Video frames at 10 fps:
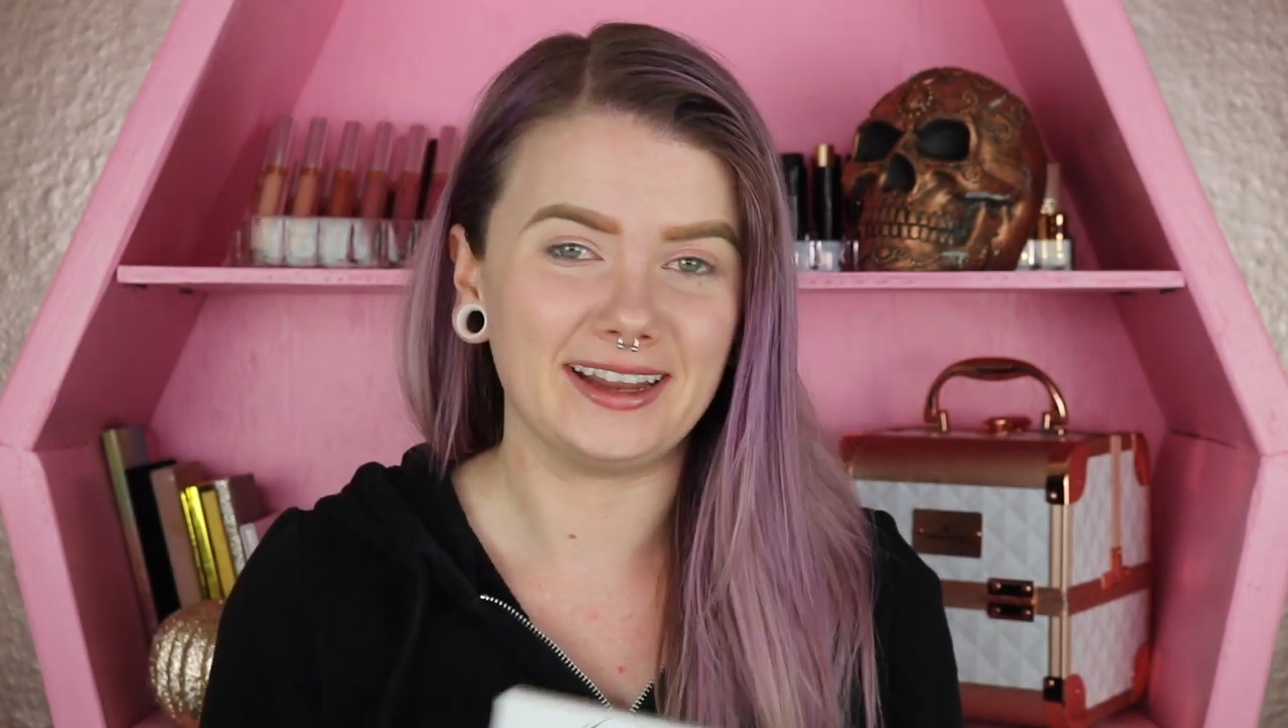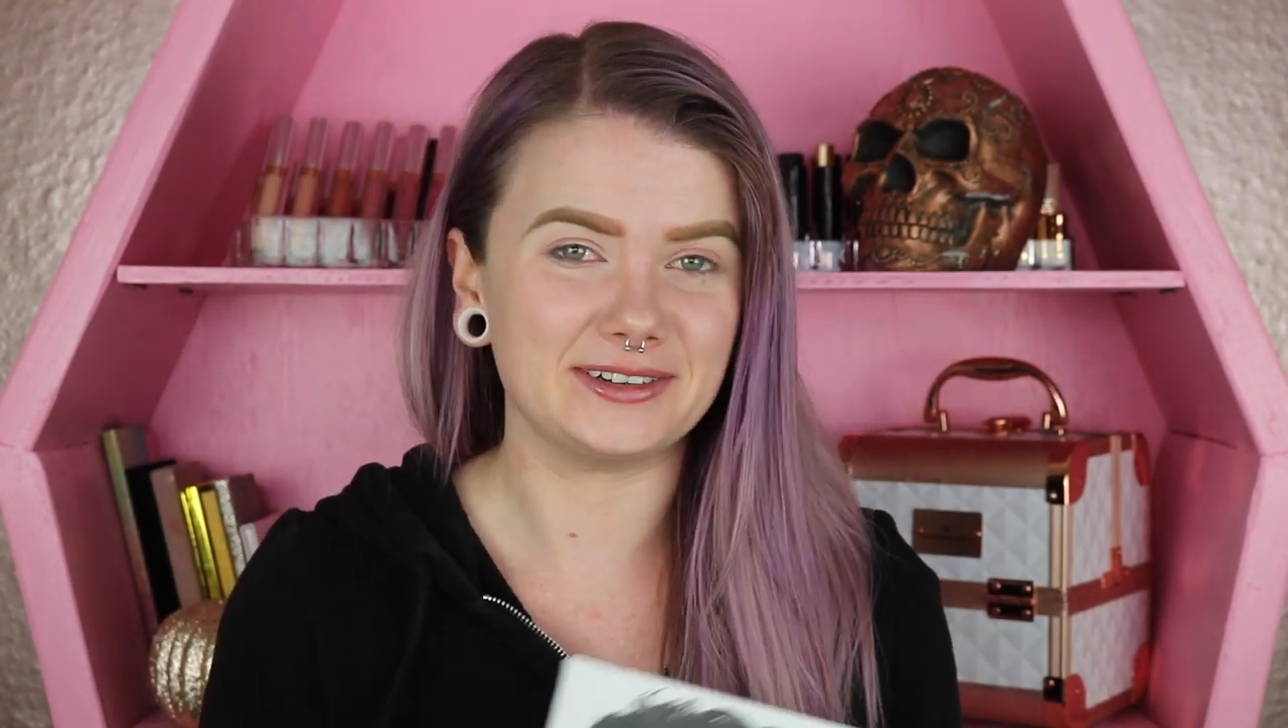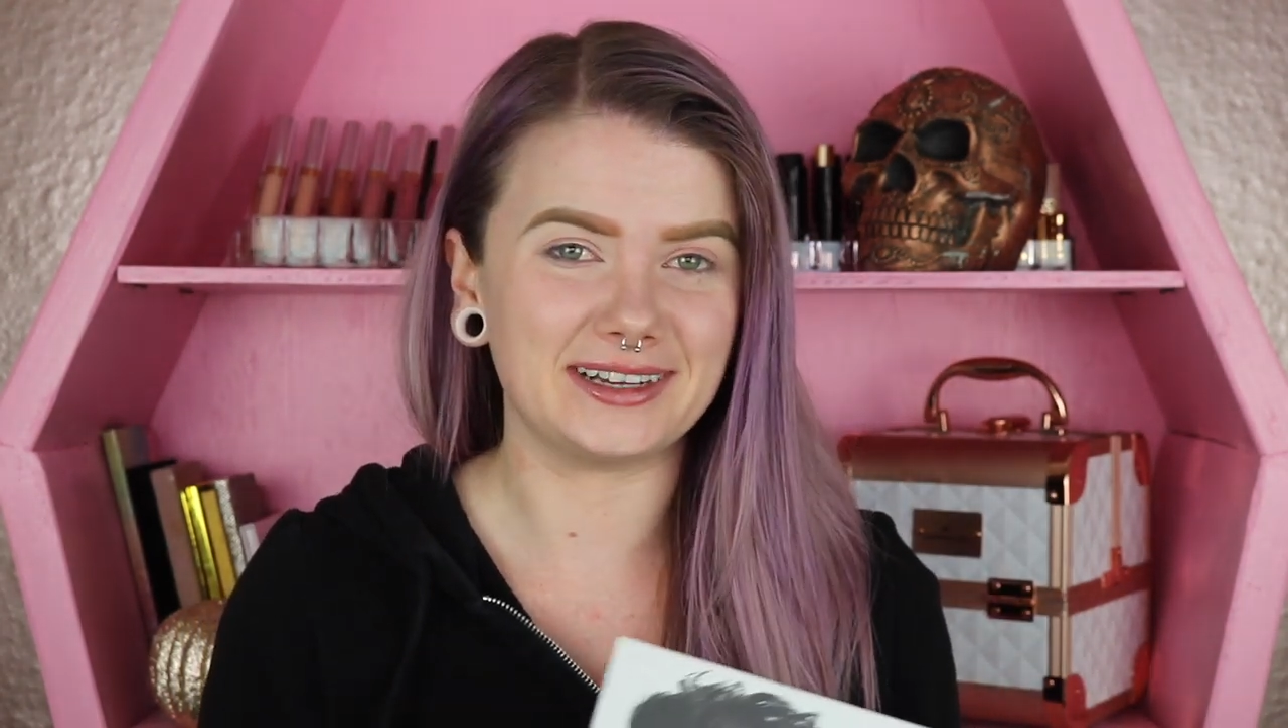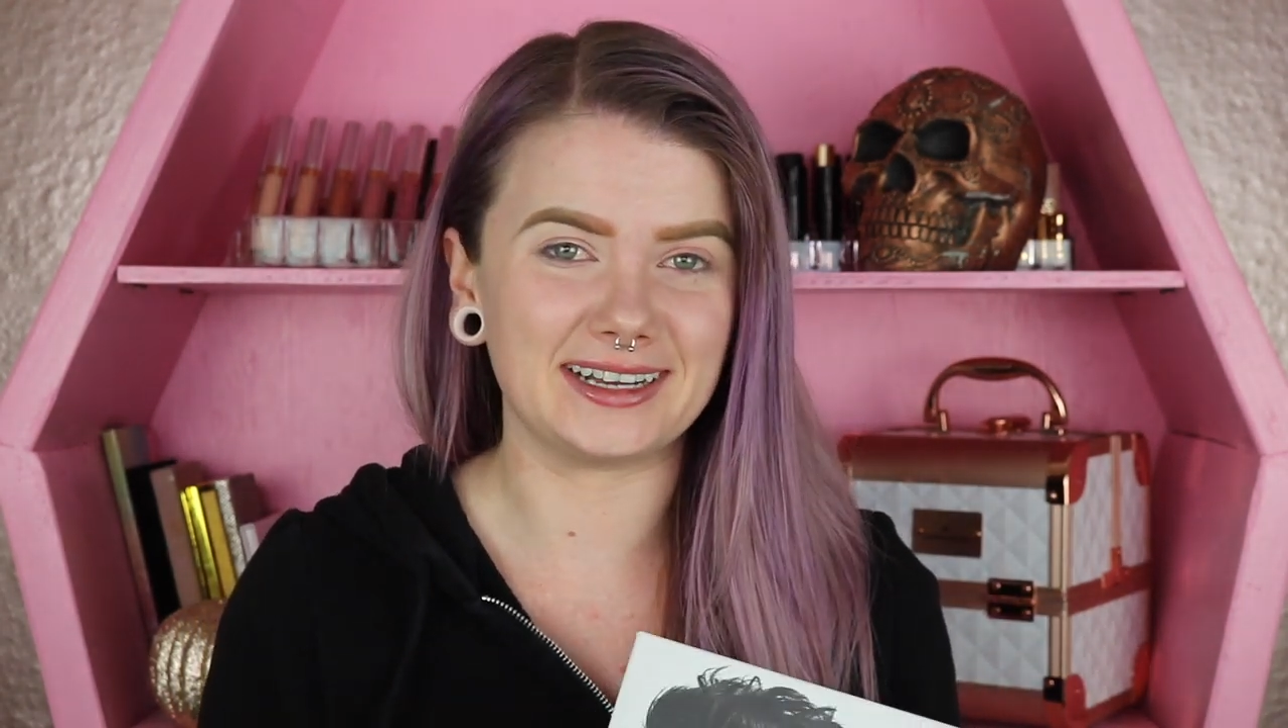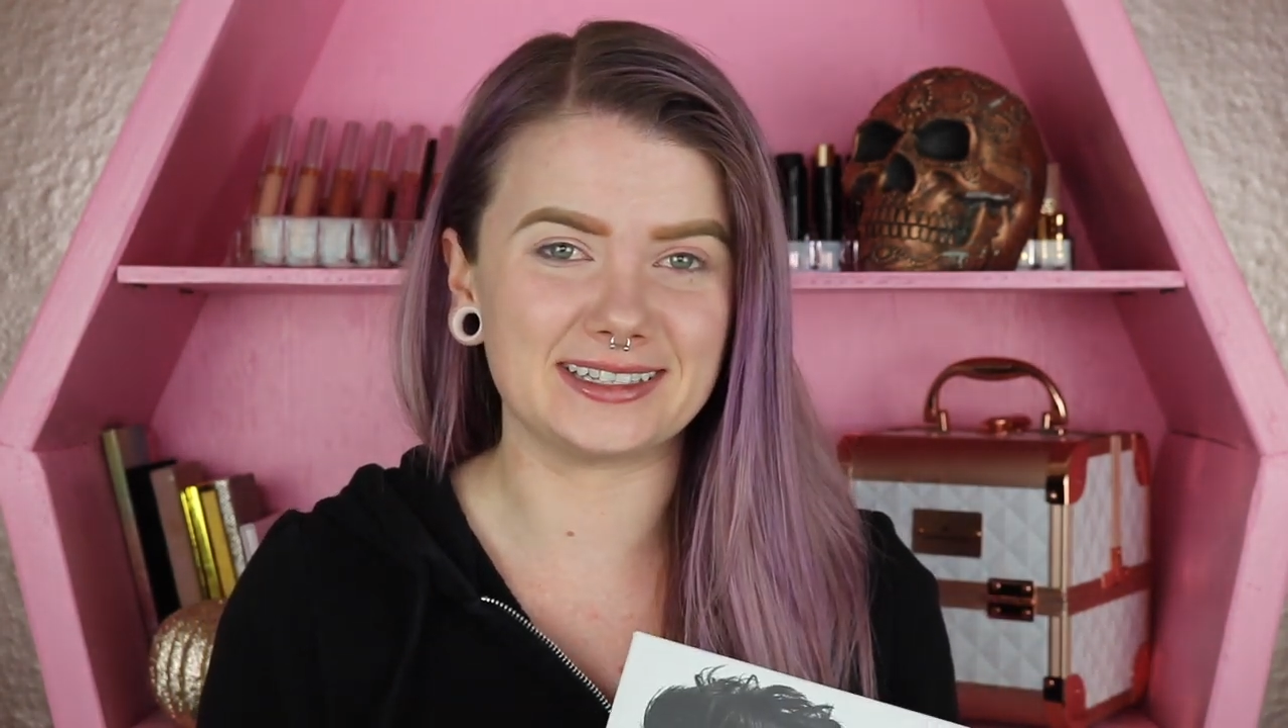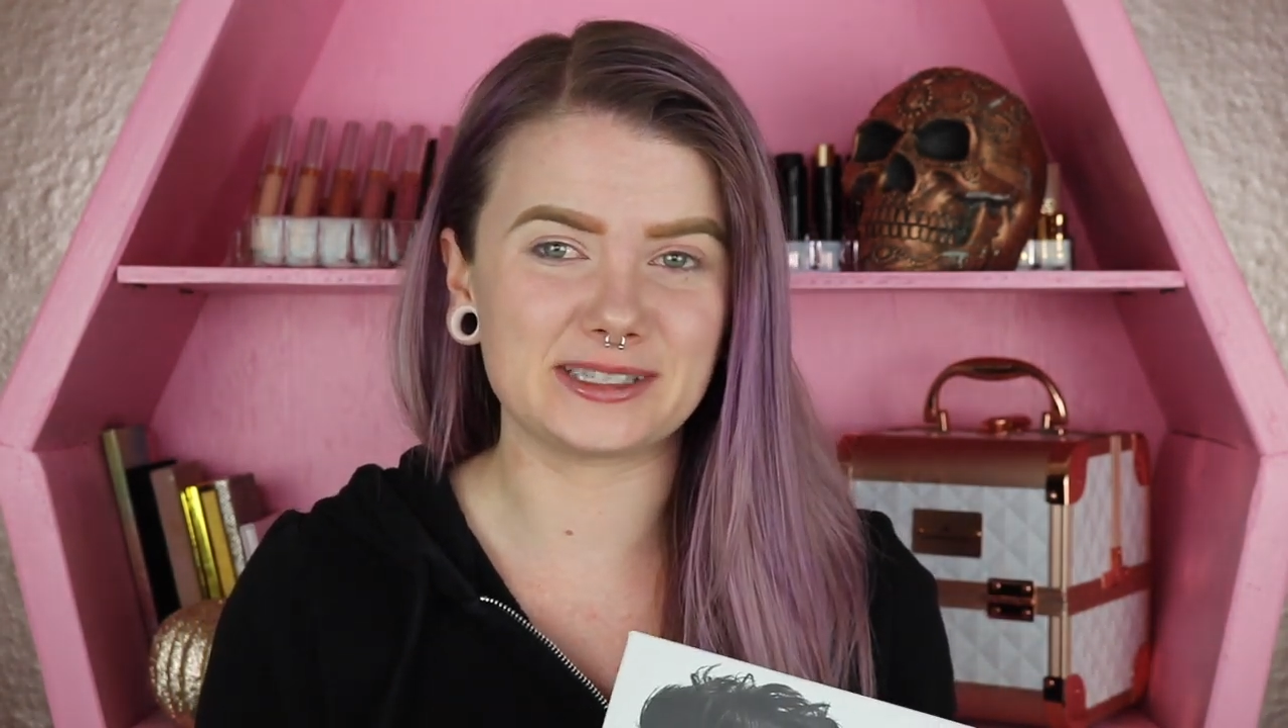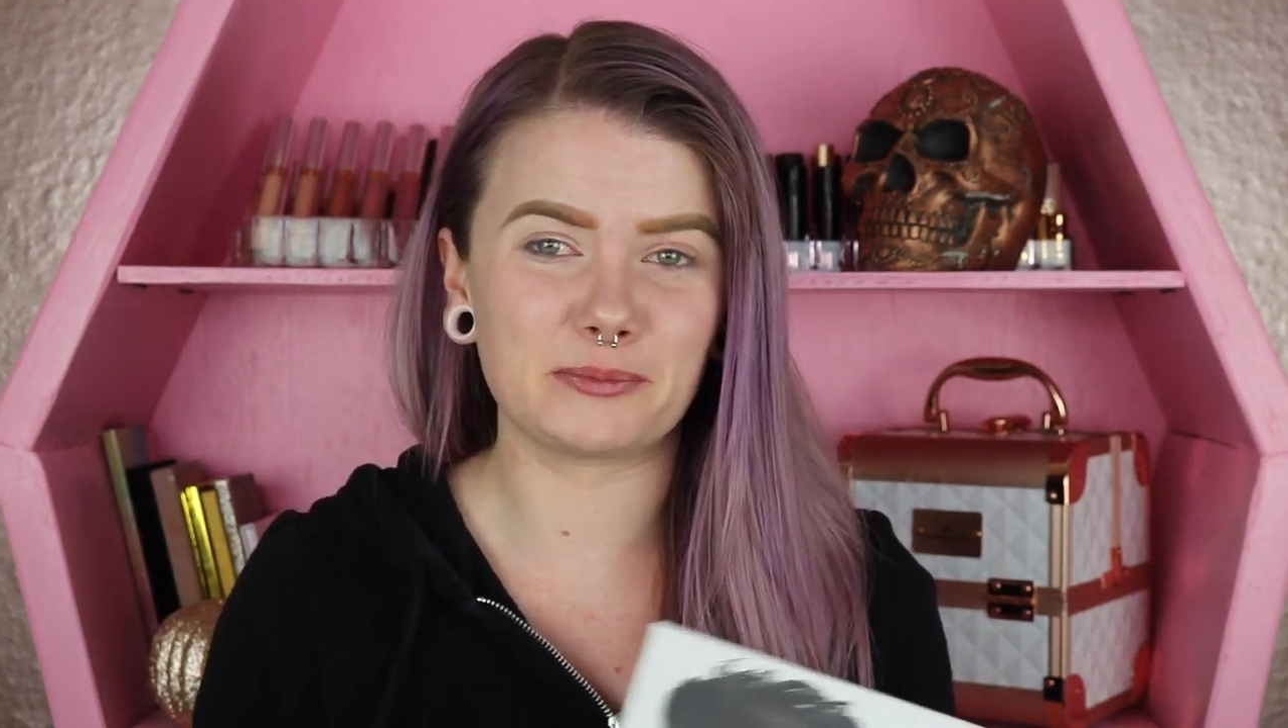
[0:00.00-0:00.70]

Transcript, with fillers: You guys